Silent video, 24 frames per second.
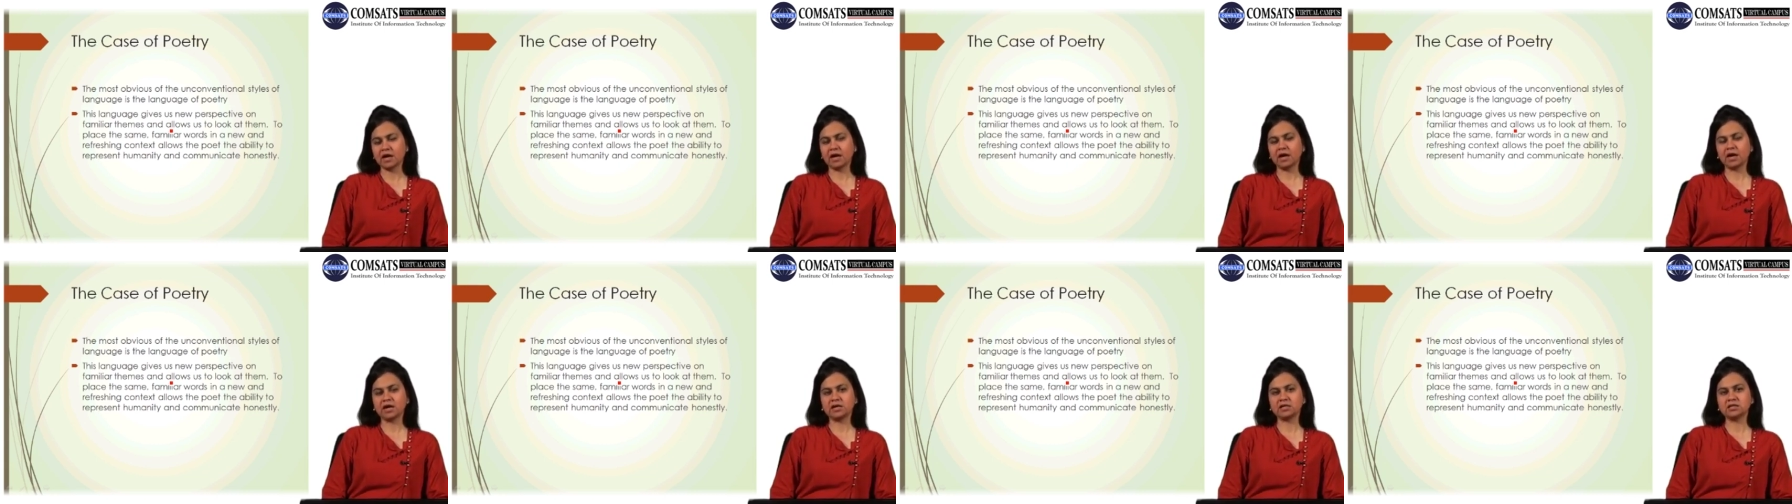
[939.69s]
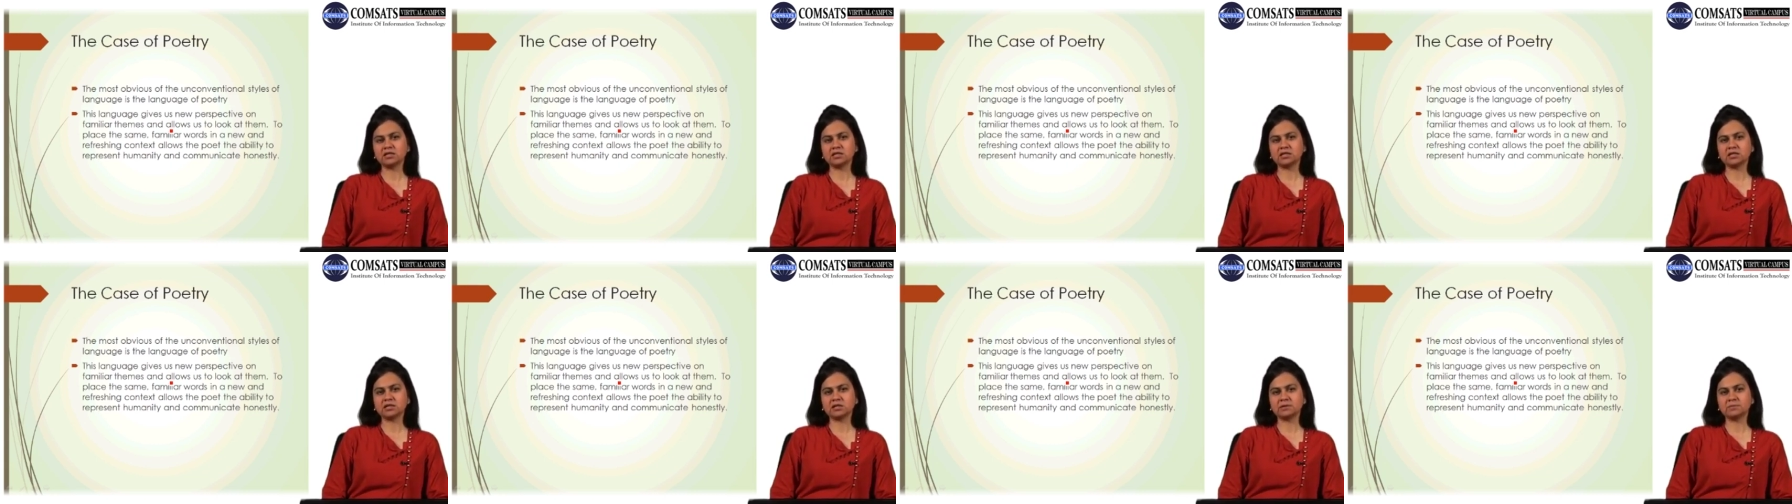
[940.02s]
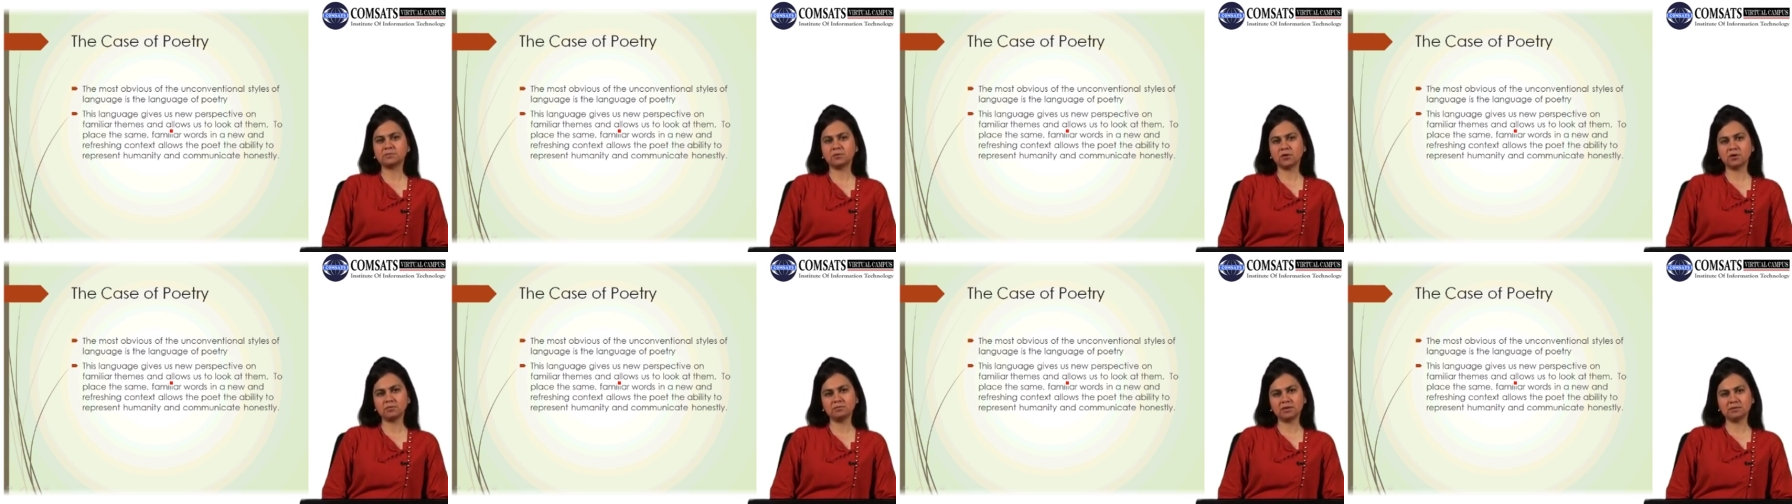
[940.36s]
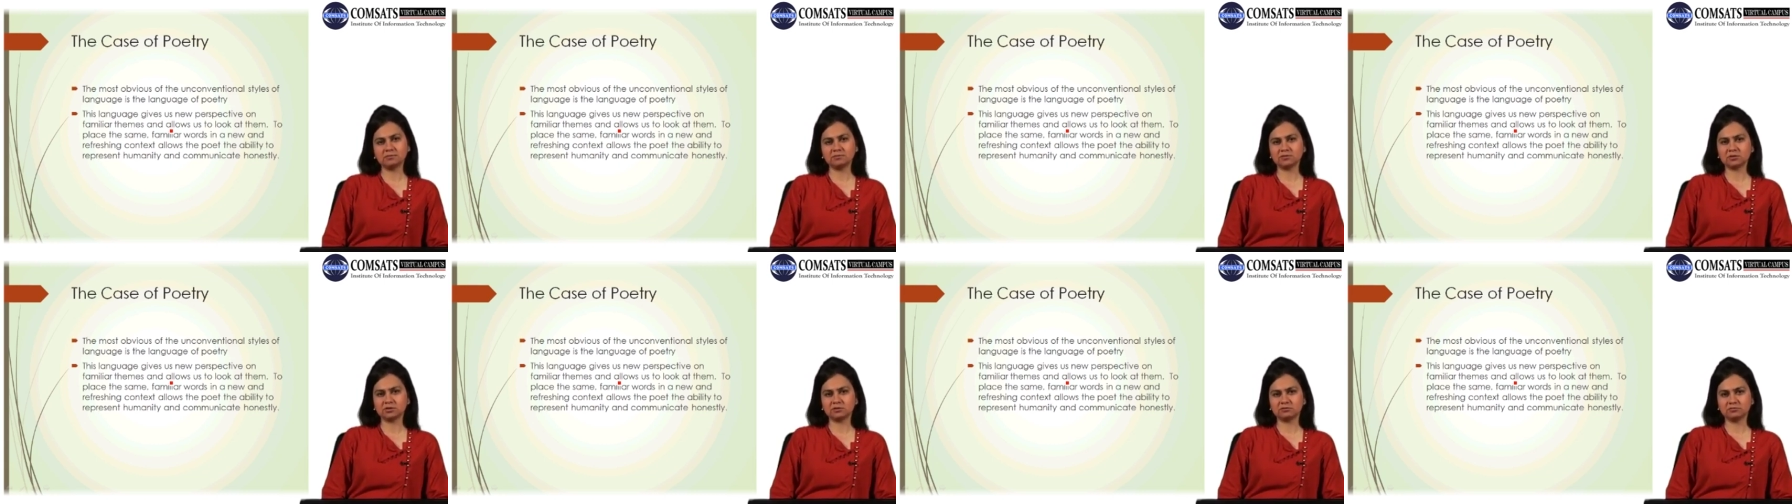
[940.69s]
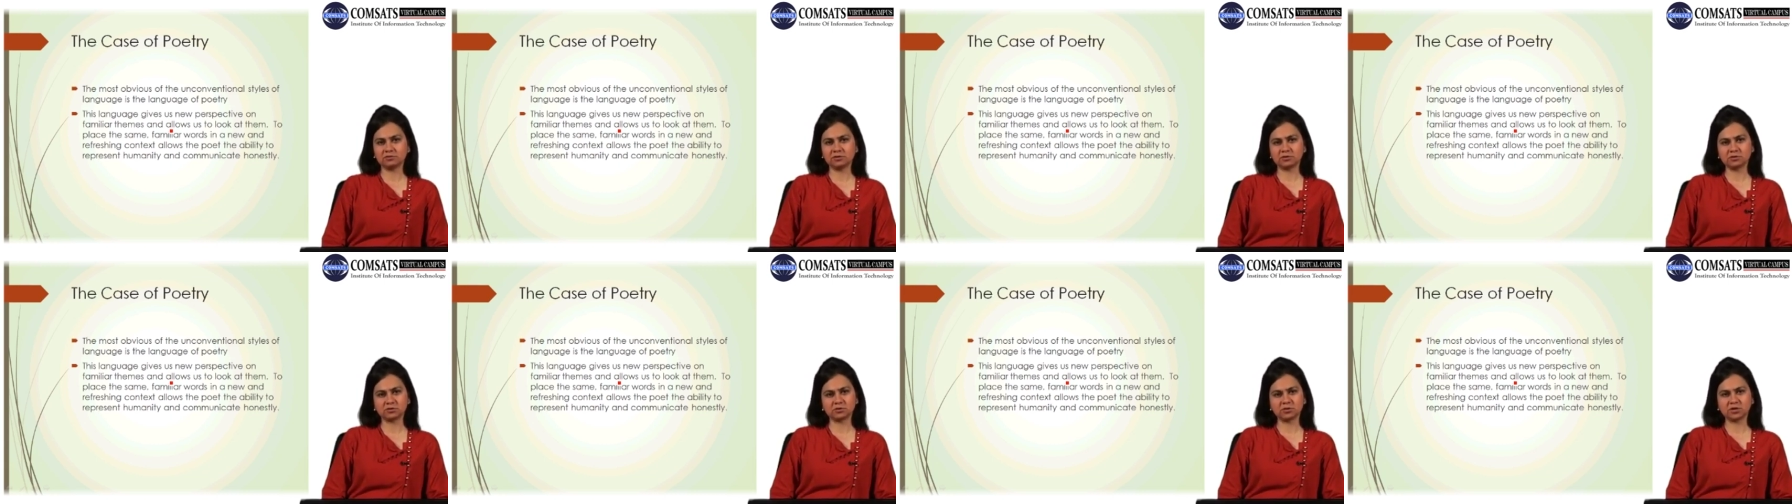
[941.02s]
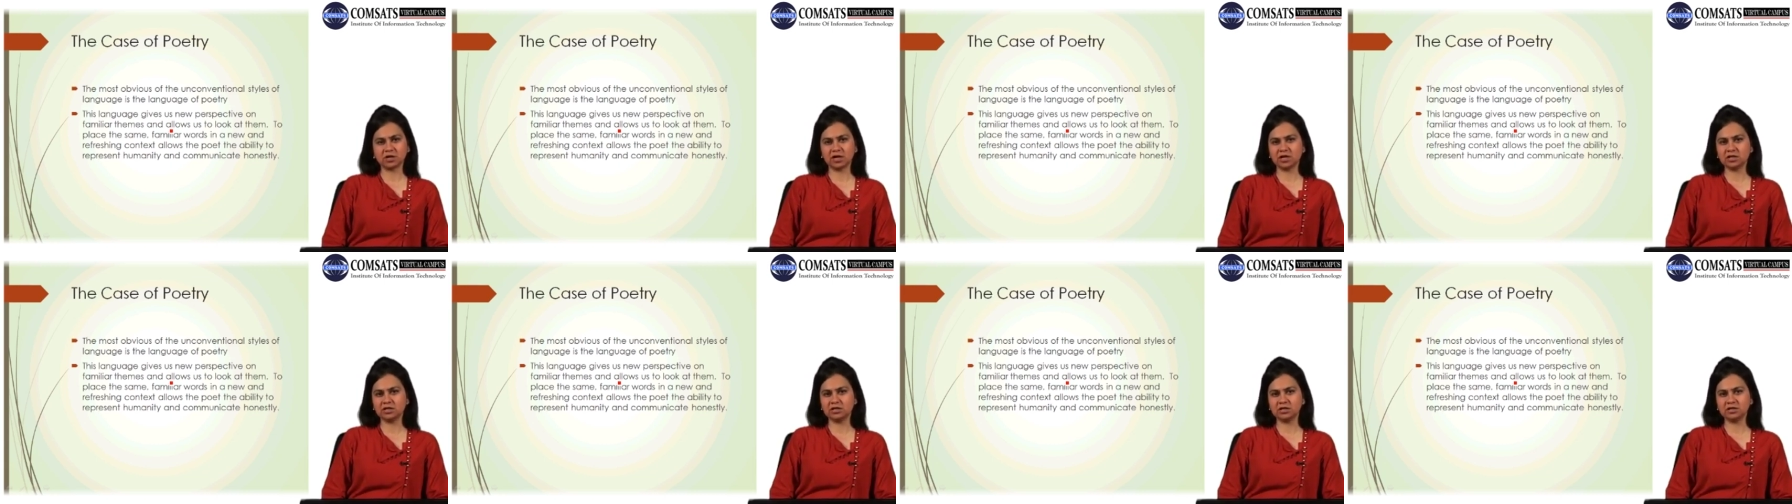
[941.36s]
and problems of the
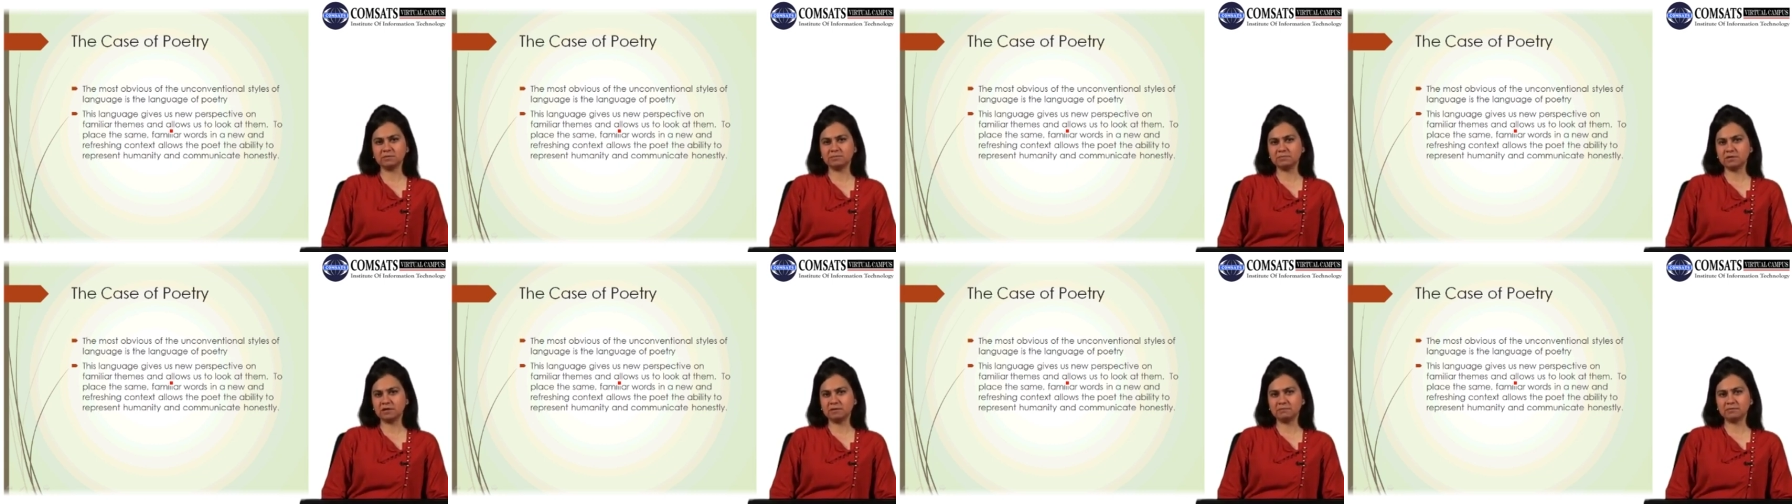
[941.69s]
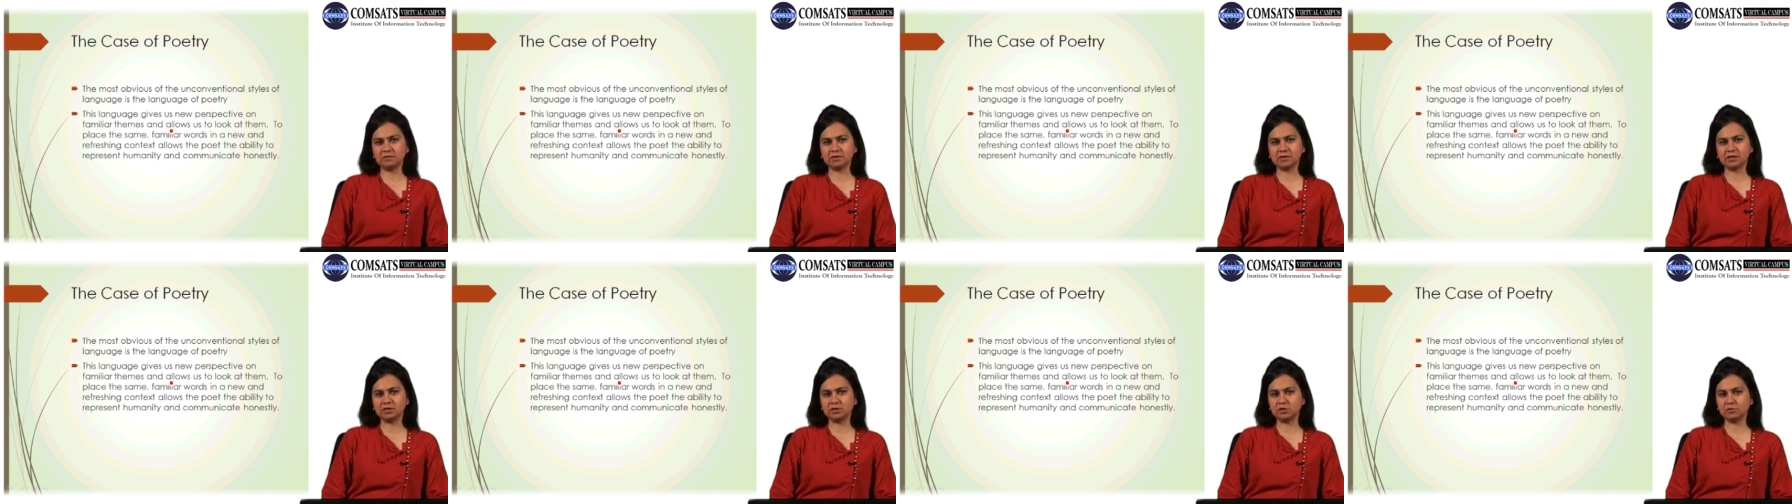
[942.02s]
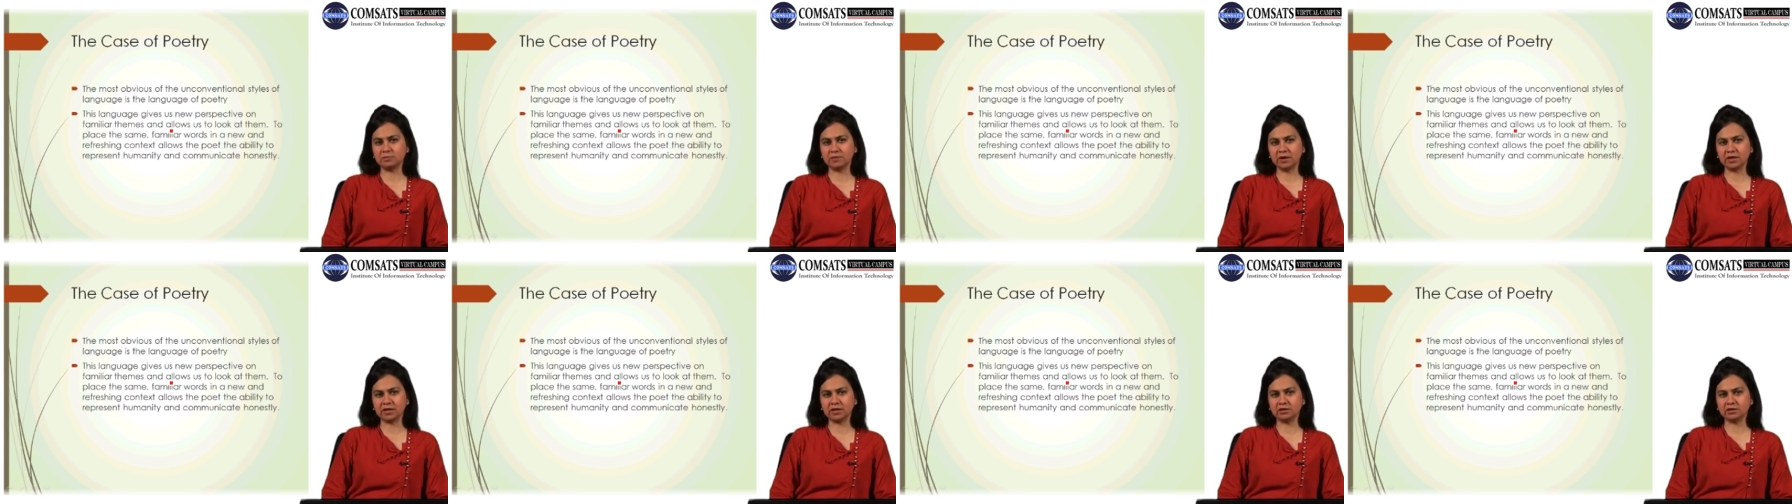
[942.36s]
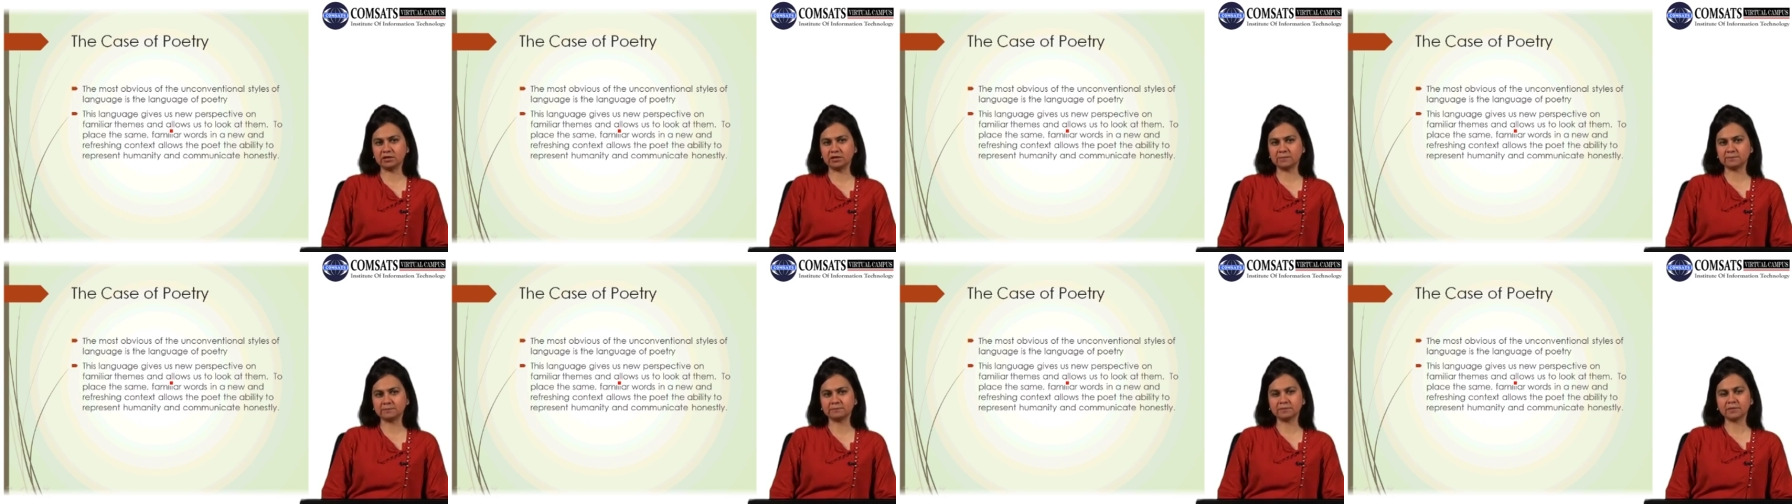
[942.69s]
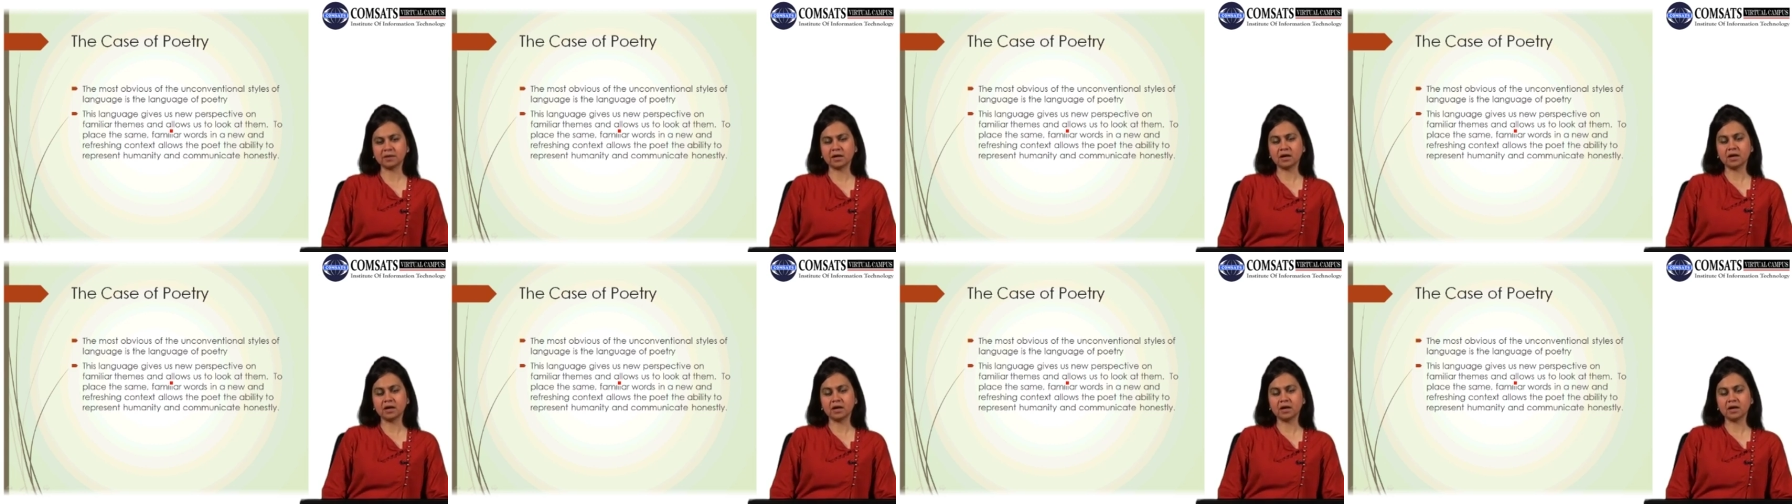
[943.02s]
society, people and humanity,